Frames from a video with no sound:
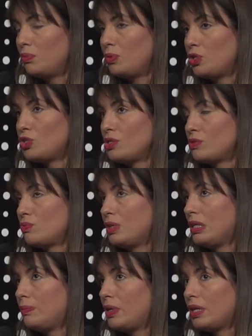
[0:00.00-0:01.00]
which is
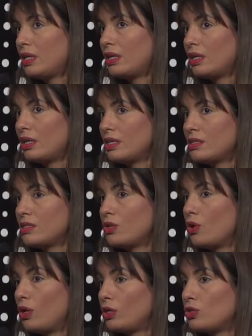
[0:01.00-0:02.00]
really bringing us the
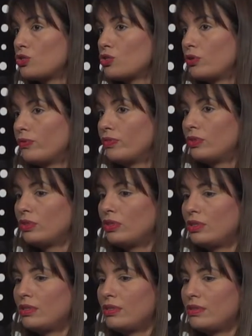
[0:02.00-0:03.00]
knowledge of
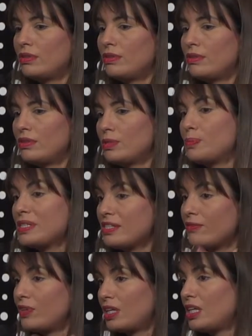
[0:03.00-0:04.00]
the
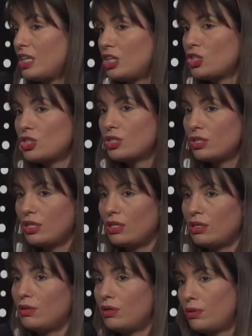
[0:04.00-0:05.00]
specific niche
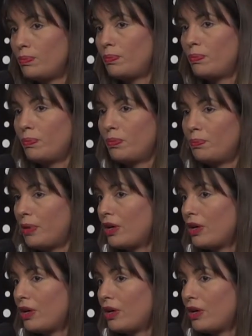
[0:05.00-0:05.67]
in power